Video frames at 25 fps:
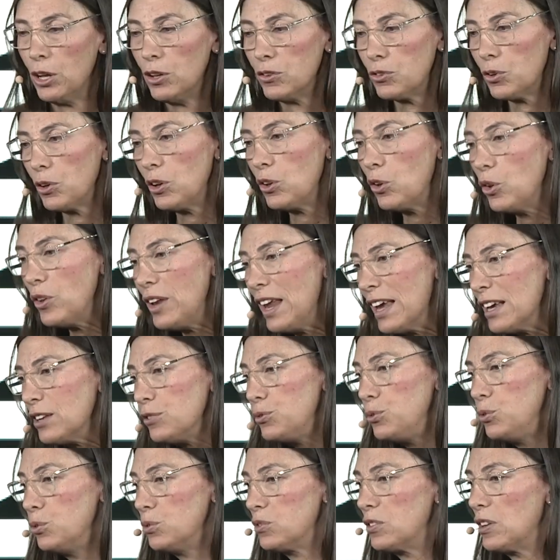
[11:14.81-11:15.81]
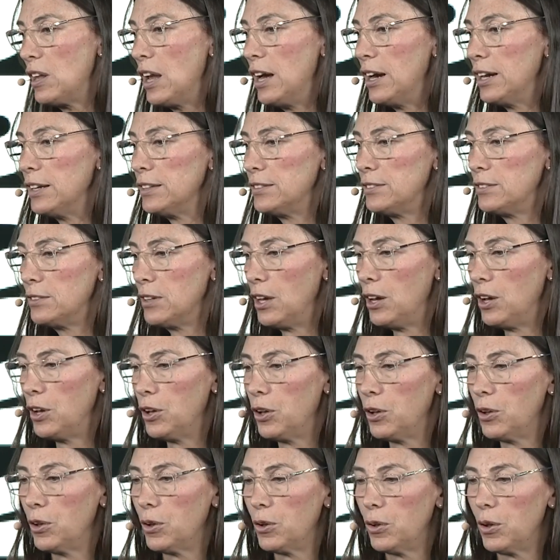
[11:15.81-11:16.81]
So in the next few slides,
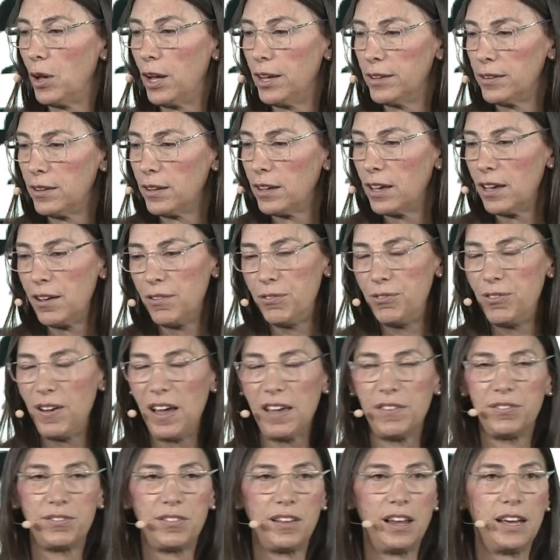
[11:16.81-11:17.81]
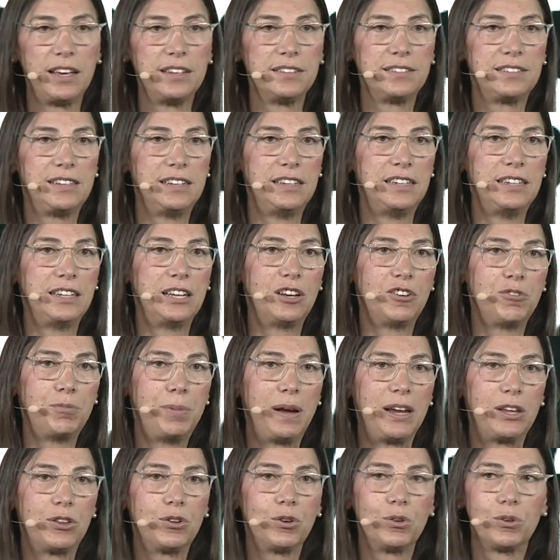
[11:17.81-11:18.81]
I think I have 5 slides till the end of
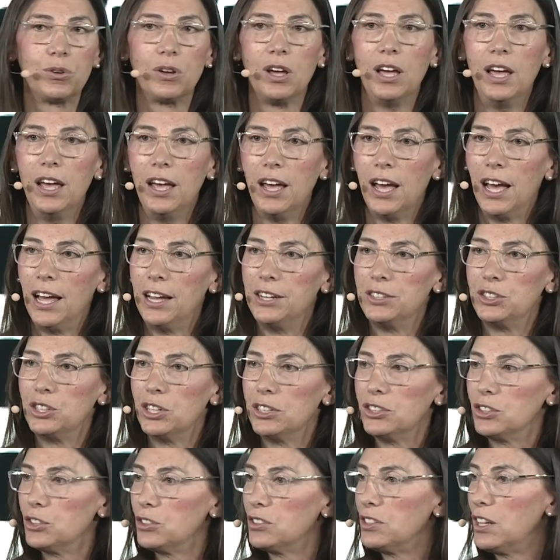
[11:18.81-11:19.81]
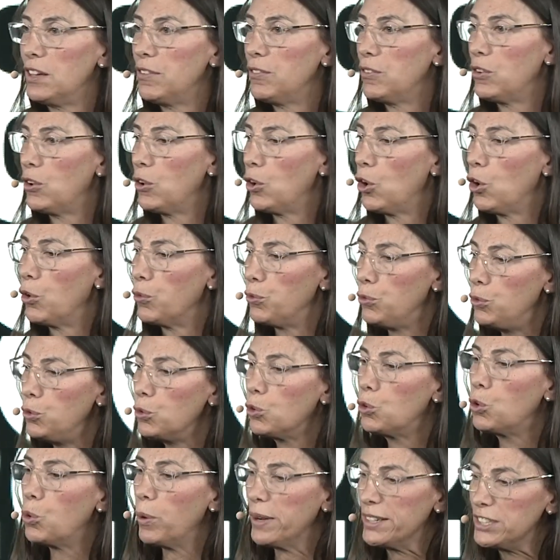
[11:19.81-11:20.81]
my talk. I just have a few
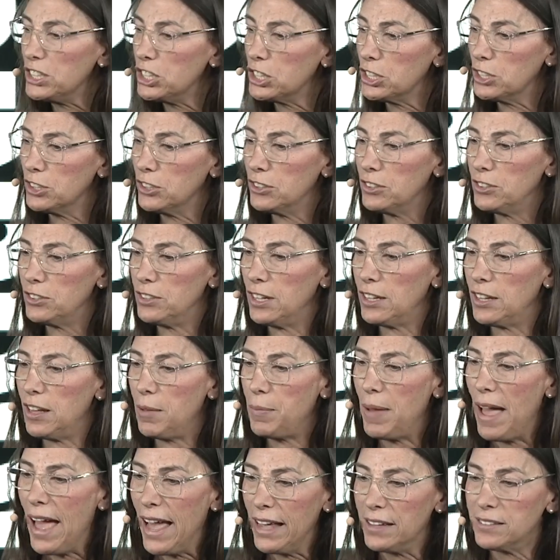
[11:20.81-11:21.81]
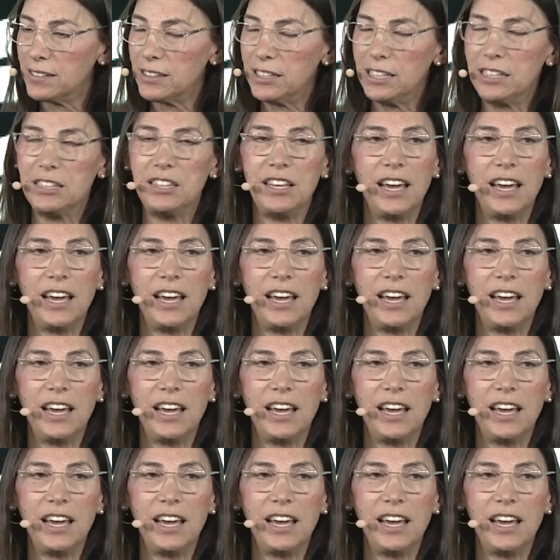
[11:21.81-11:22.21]
questions that I'm asking the